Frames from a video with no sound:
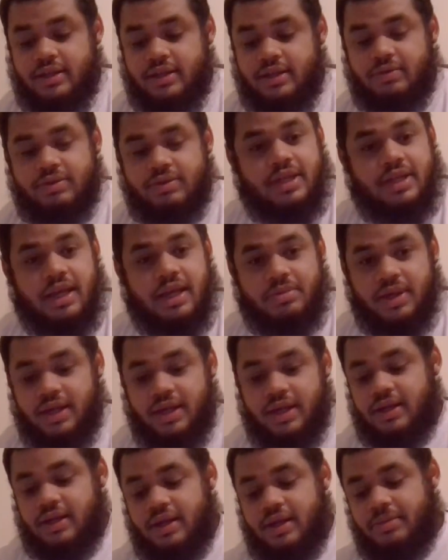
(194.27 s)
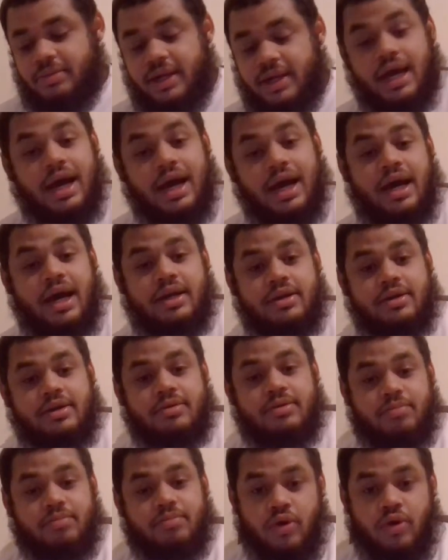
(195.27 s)
It was Damian Lillard. Number 9,
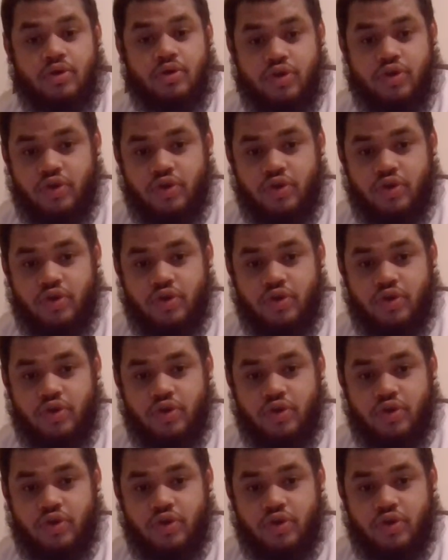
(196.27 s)
Paul